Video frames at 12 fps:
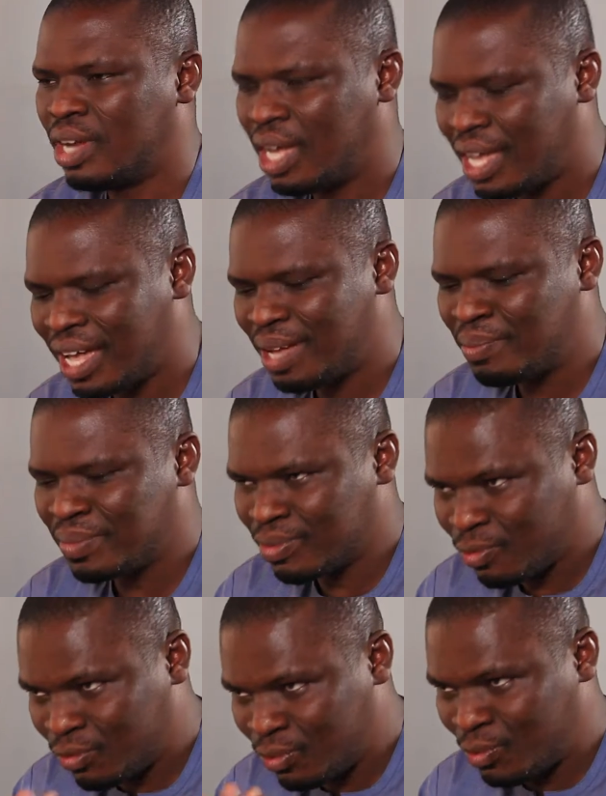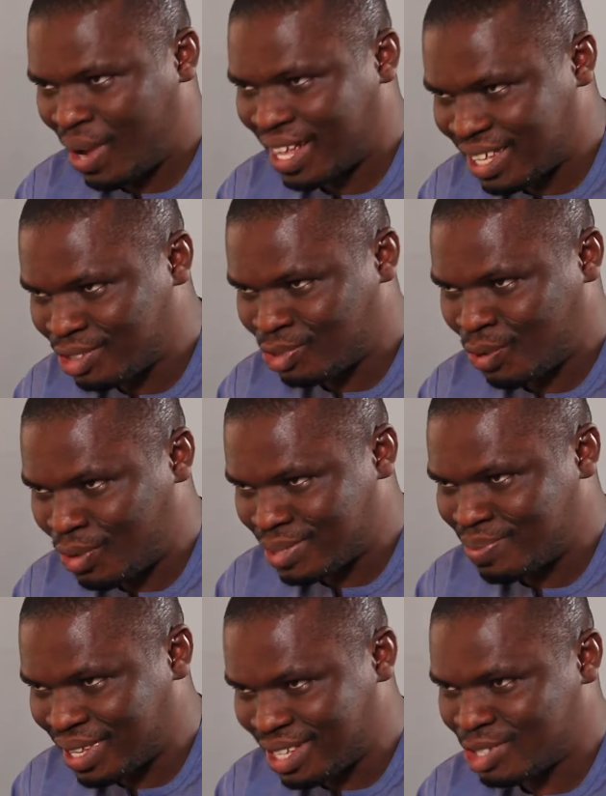no, I'm working
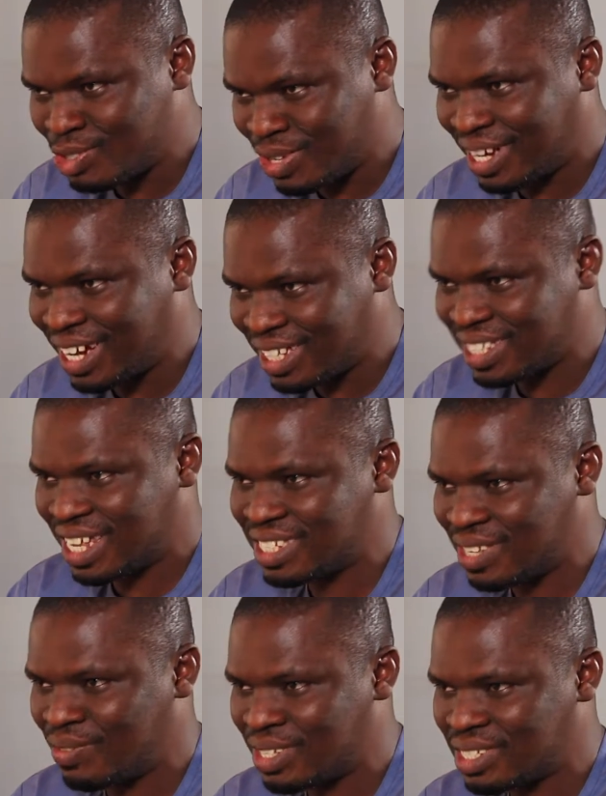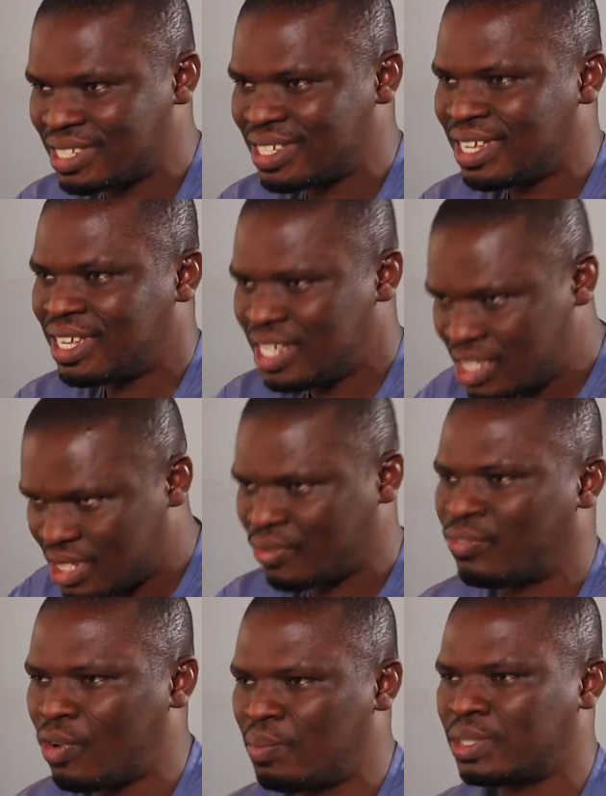towards making sure the National Service is
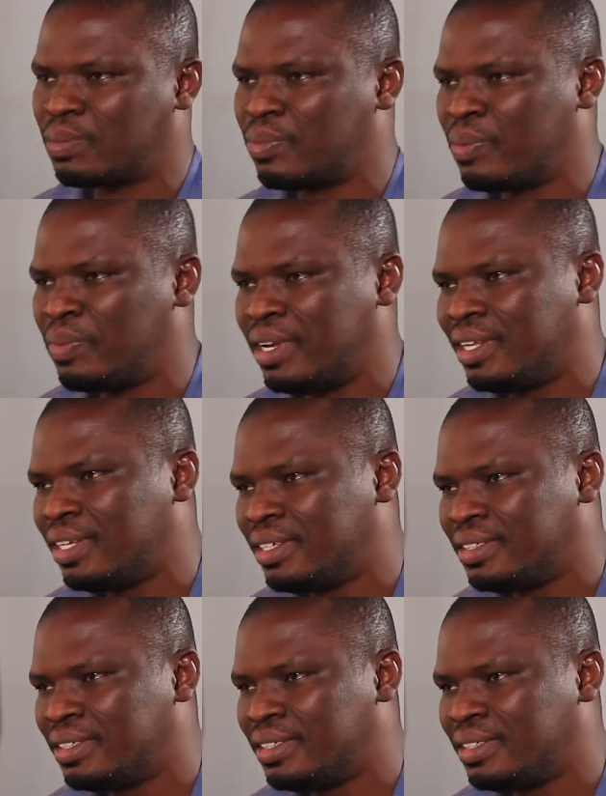reformed properly.